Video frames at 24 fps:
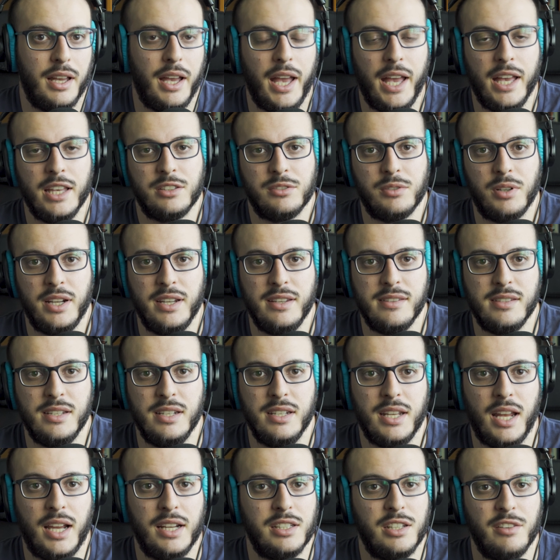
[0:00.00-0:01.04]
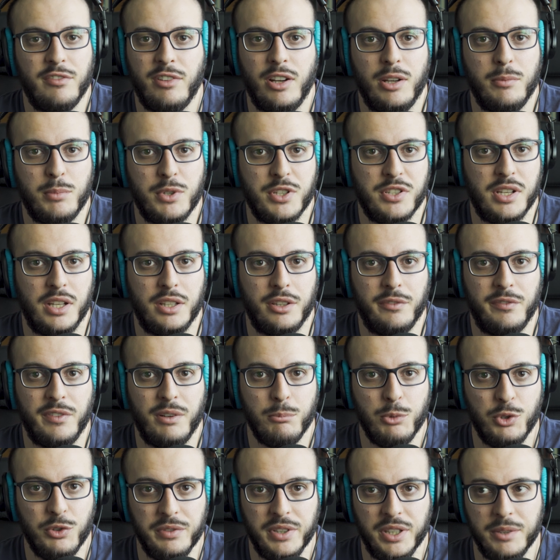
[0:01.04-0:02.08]
Ezra is in 95% of the
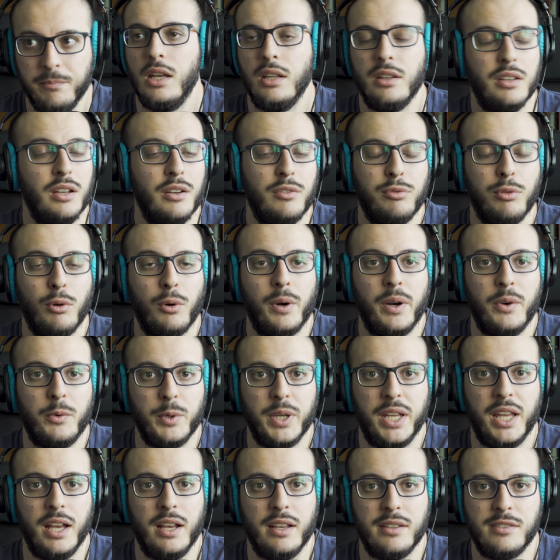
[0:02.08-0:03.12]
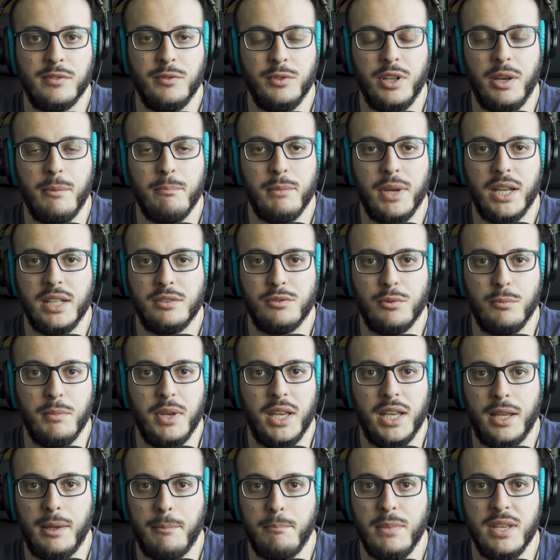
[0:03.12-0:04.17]
movie, therefore a recast would have meant to
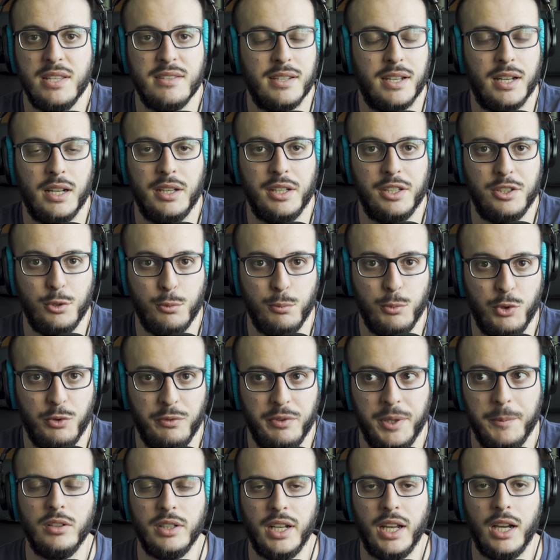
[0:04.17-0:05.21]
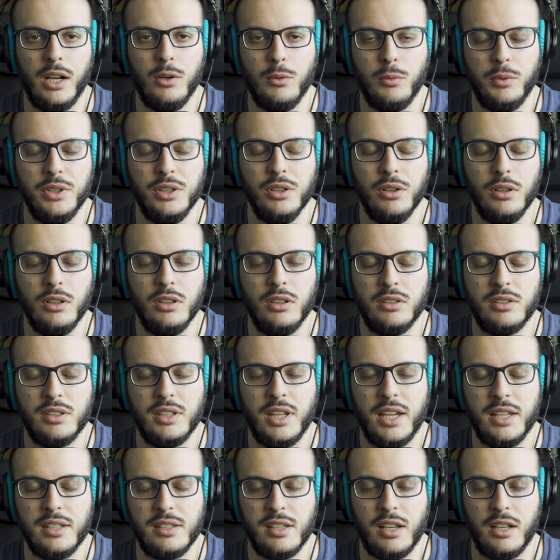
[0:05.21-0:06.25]
make basically a new movie. Now, with all
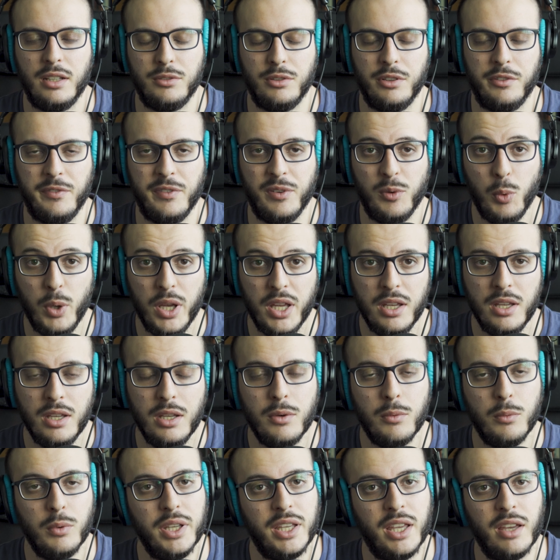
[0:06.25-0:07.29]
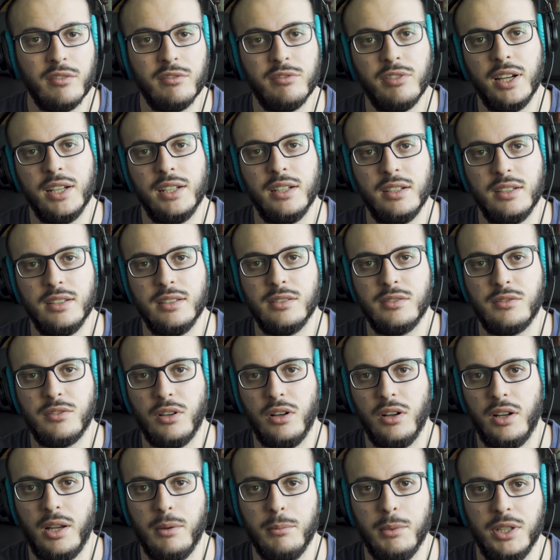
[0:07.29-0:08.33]
that out of the way, we can finally
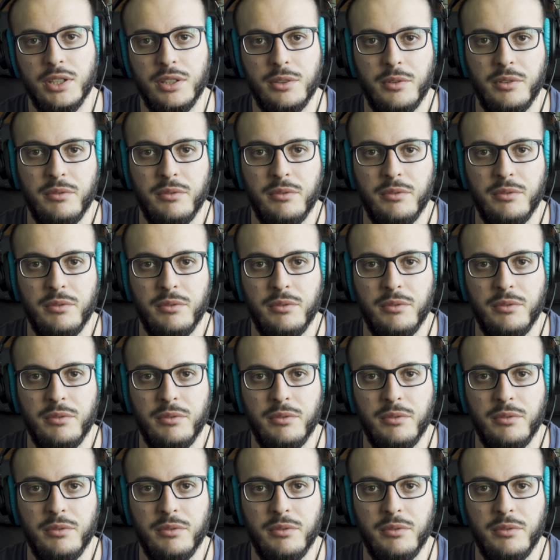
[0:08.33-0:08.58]
talk about the